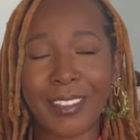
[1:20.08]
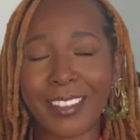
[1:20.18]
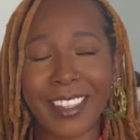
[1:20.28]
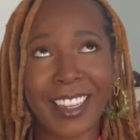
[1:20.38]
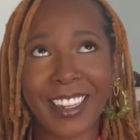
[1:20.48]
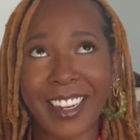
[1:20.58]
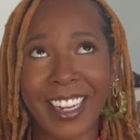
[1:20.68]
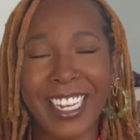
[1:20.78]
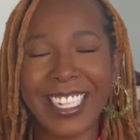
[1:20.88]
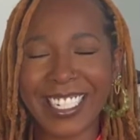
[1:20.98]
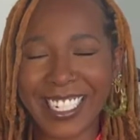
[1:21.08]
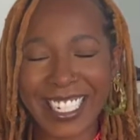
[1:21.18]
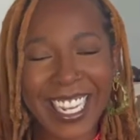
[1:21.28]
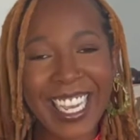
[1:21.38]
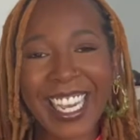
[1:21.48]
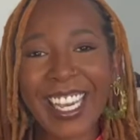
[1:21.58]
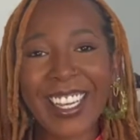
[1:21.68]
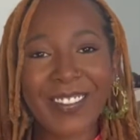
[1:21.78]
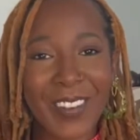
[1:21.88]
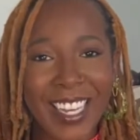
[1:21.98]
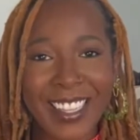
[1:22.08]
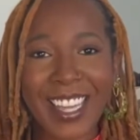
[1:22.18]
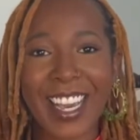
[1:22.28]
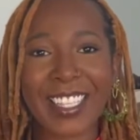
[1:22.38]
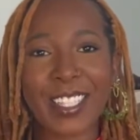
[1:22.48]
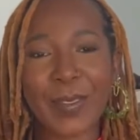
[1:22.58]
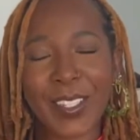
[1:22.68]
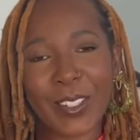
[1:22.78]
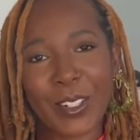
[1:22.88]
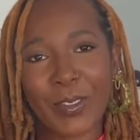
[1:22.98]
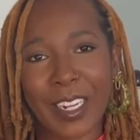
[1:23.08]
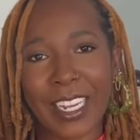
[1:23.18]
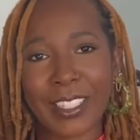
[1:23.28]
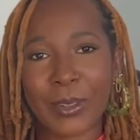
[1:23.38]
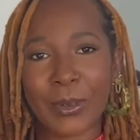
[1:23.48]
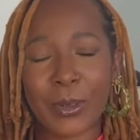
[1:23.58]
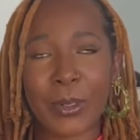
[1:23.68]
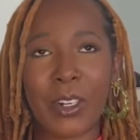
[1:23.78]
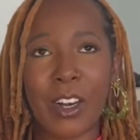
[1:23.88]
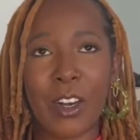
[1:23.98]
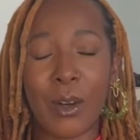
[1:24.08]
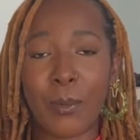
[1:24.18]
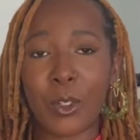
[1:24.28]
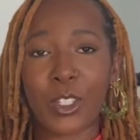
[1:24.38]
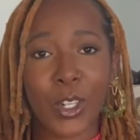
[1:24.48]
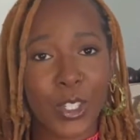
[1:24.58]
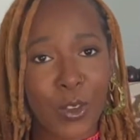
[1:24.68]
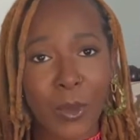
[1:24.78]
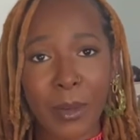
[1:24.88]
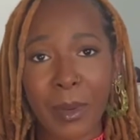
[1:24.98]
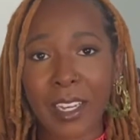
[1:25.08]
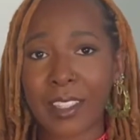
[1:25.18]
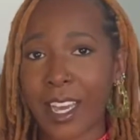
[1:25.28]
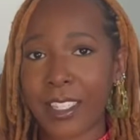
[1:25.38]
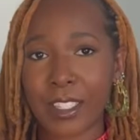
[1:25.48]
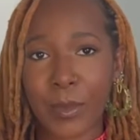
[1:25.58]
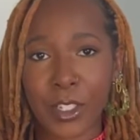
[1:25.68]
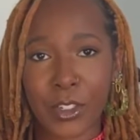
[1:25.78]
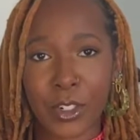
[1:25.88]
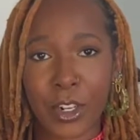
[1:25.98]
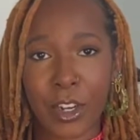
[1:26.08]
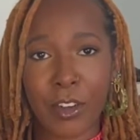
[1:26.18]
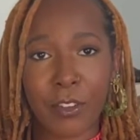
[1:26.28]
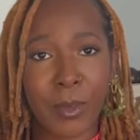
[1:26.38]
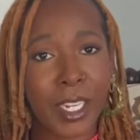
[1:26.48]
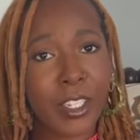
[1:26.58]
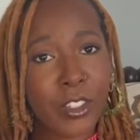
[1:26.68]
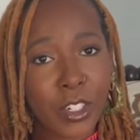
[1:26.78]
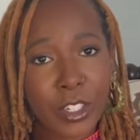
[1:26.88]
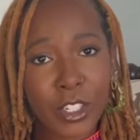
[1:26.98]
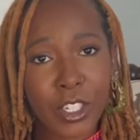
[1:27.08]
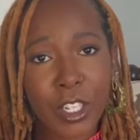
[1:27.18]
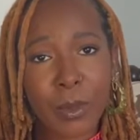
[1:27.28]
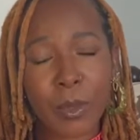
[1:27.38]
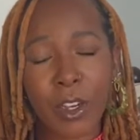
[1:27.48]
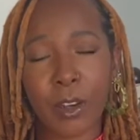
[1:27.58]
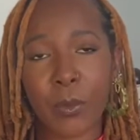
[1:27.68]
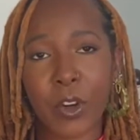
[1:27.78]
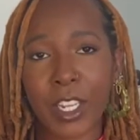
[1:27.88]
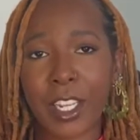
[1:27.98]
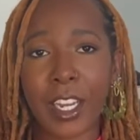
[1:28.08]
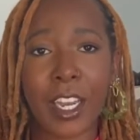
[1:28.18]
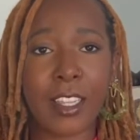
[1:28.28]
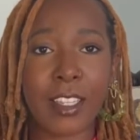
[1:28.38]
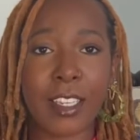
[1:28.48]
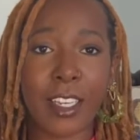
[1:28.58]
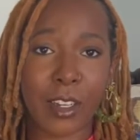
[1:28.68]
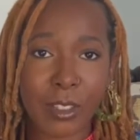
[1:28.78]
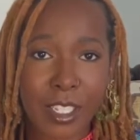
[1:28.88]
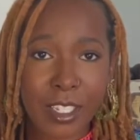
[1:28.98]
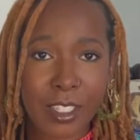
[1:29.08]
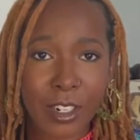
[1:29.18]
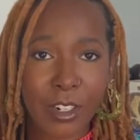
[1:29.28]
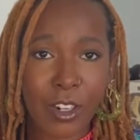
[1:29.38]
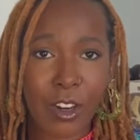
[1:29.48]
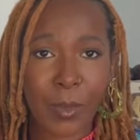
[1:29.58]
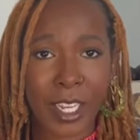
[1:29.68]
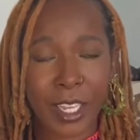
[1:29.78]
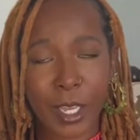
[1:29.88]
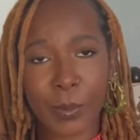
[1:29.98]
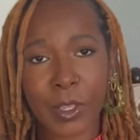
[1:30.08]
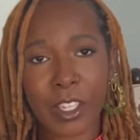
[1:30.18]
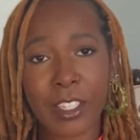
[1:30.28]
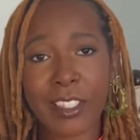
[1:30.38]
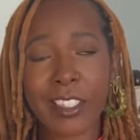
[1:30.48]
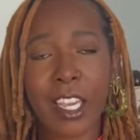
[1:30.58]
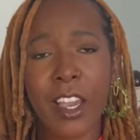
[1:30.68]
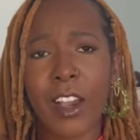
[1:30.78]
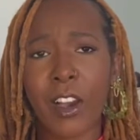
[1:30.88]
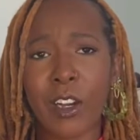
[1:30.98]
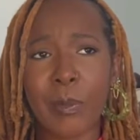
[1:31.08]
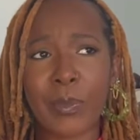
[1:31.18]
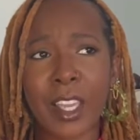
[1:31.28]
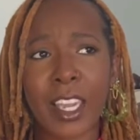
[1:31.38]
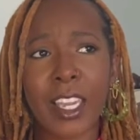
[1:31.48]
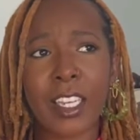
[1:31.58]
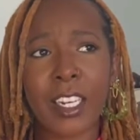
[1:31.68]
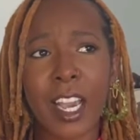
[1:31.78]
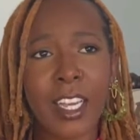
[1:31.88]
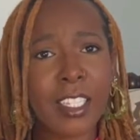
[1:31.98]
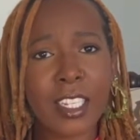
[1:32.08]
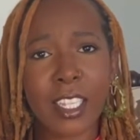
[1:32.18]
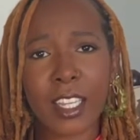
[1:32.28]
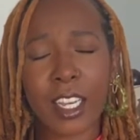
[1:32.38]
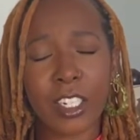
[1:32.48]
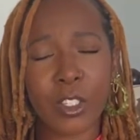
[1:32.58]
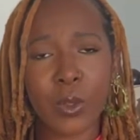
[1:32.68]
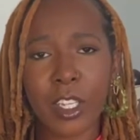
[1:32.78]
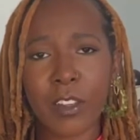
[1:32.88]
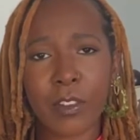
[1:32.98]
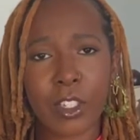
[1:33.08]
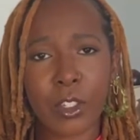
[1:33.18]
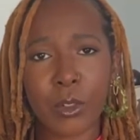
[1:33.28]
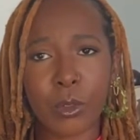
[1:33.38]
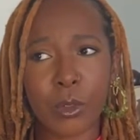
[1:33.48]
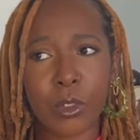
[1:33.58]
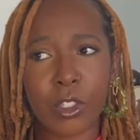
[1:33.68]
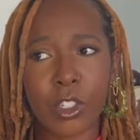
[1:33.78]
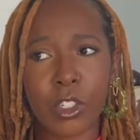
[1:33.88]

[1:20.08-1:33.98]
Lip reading: Thank gosh. My last semester of grad school, which also meant my last semester of my internship, working at the counseling center on my campus. And as I say that, I just want to give a huge